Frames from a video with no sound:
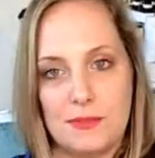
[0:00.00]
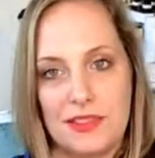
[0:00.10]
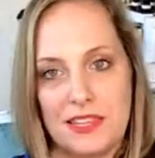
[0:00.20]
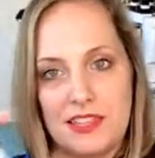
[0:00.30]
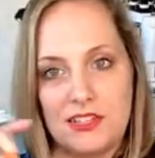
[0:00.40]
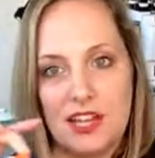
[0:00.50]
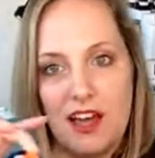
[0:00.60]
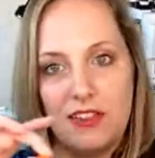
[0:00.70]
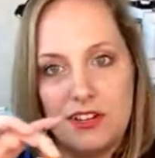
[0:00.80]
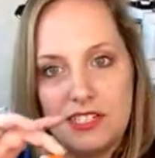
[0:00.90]
But then there's
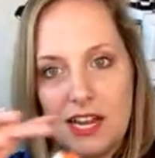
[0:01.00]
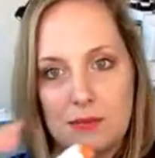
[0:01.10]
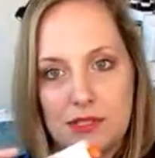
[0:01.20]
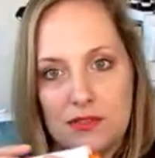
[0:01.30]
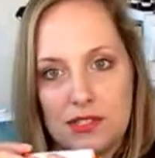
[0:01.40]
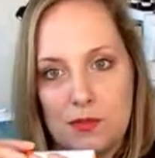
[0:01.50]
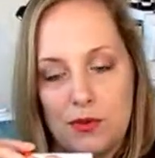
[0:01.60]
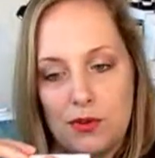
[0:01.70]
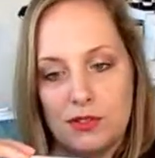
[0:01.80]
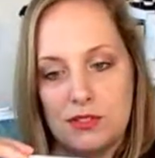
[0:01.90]
other types of
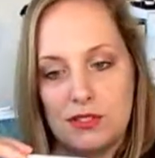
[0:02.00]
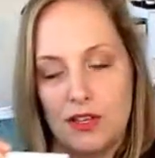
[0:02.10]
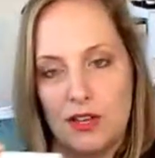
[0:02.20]
spools